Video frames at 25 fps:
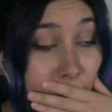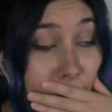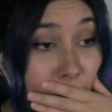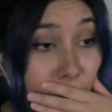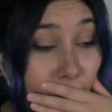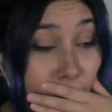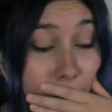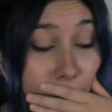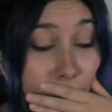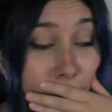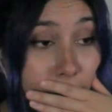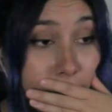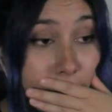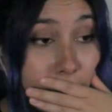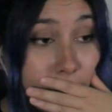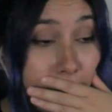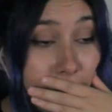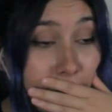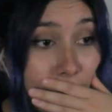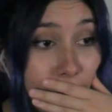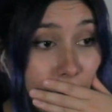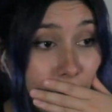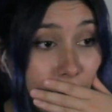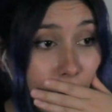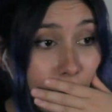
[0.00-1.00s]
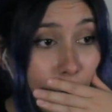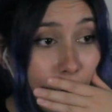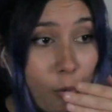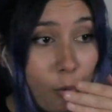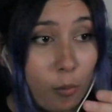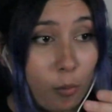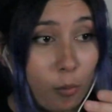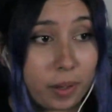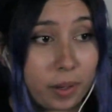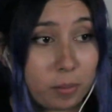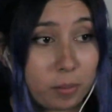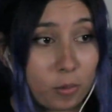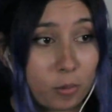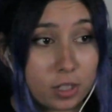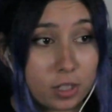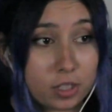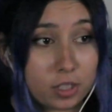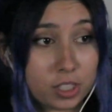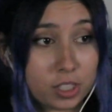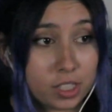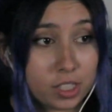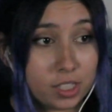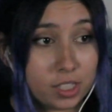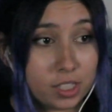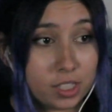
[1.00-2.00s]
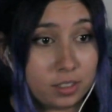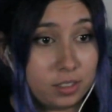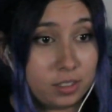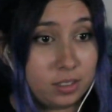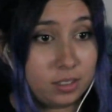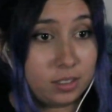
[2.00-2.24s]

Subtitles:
I don't even know what I'm watching.